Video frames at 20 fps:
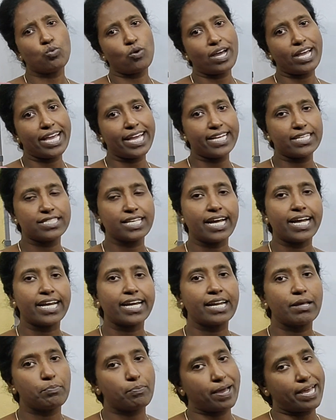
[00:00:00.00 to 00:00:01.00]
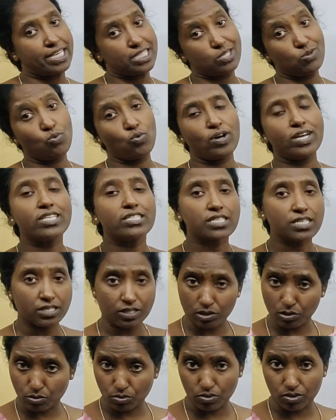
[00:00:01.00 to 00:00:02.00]
why exactly passive voice
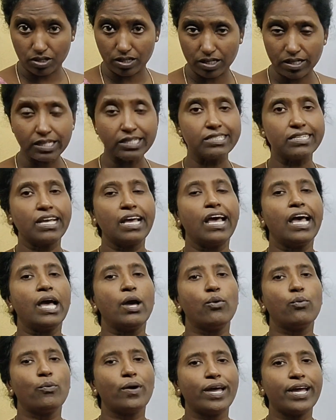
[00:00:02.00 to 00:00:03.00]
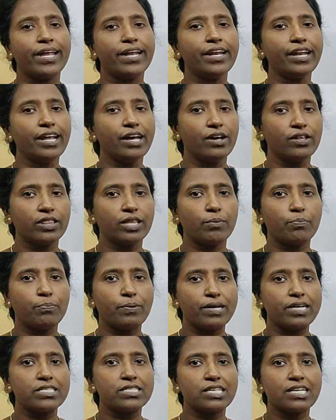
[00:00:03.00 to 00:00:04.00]
is used is when the
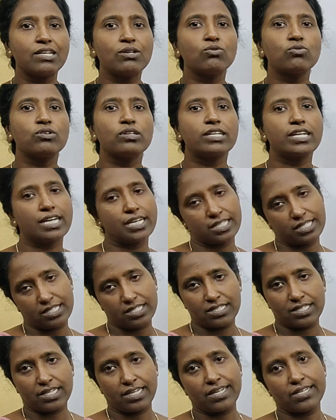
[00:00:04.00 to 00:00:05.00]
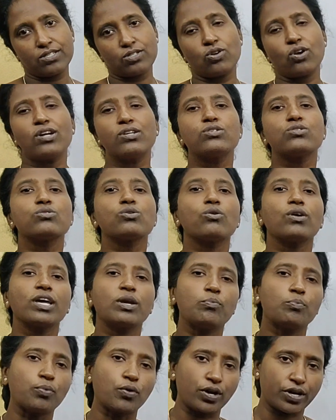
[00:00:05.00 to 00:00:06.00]
person who does is not so
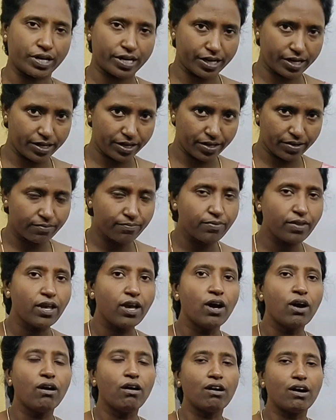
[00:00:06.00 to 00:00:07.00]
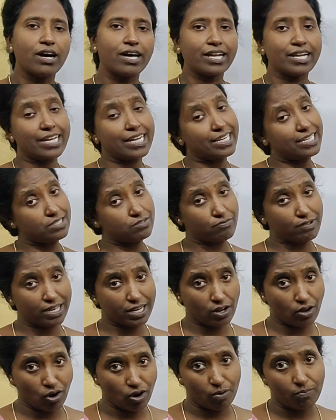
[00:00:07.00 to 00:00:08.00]
important or it's
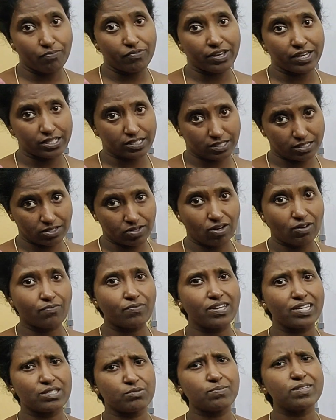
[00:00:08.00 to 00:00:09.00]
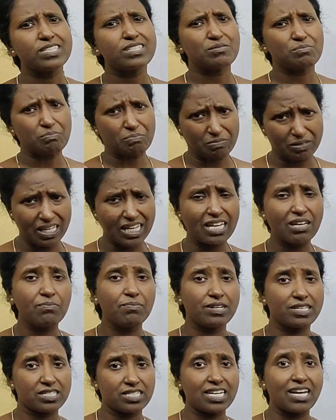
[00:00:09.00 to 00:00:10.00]
very obvious. Obvious means he
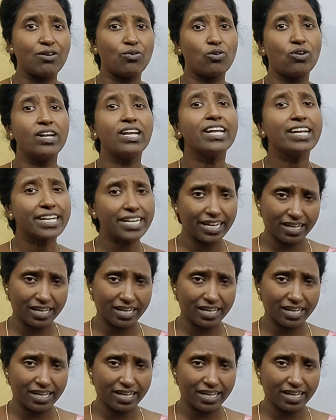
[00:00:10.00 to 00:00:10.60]
must have only